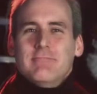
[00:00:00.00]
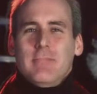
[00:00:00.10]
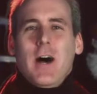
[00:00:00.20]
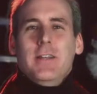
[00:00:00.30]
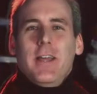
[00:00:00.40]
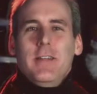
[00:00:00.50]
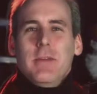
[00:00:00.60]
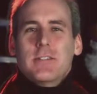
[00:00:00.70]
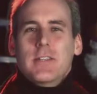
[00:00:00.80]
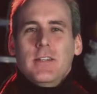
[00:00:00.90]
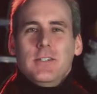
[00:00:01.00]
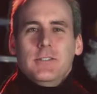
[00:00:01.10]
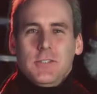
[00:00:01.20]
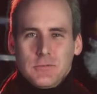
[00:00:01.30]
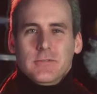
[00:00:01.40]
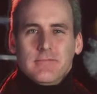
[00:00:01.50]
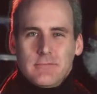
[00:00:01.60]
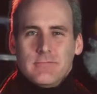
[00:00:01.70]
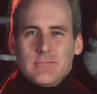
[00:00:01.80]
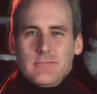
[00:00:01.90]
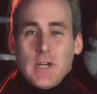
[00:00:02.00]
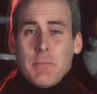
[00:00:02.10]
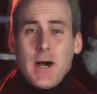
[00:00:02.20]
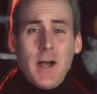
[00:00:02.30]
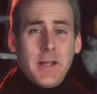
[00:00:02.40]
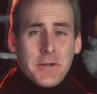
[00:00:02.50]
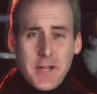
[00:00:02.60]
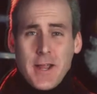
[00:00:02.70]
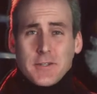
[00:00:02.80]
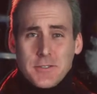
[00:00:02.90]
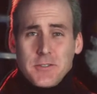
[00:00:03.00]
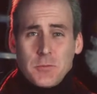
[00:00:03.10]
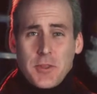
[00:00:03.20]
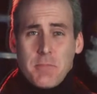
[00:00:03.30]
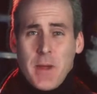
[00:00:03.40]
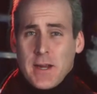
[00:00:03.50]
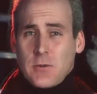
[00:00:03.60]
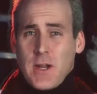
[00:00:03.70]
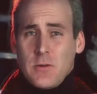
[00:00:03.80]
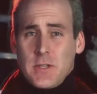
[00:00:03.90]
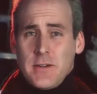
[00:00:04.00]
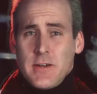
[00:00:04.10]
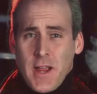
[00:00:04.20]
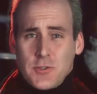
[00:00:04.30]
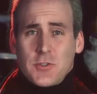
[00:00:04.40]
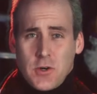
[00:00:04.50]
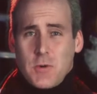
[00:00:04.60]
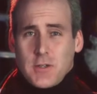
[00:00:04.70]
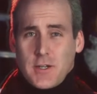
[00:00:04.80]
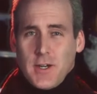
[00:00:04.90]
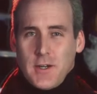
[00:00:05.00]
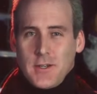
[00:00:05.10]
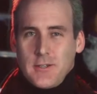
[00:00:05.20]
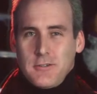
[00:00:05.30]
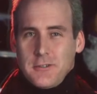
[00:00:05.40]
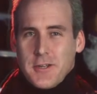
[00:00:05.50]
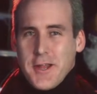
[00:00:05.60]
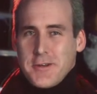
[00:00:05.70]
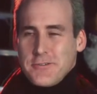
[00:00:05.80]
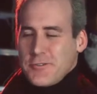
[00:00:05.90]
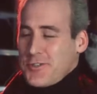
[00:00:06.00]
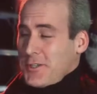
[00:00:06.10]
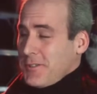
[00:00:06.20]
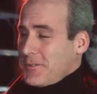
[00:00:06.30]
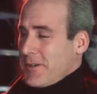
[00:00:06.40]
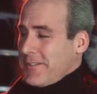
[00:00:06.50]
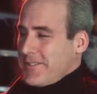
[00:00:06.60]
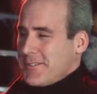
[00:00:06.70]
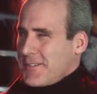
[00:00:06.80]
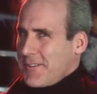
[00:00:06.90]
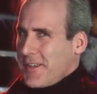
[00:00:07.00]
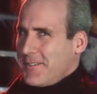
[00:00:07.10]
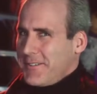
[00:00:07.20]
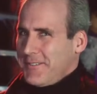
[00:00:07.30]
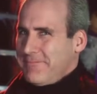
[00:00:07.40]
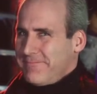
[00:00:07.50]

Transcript: My name is Gil Newton. I'm a hired actor with a background in extra work and children's theater.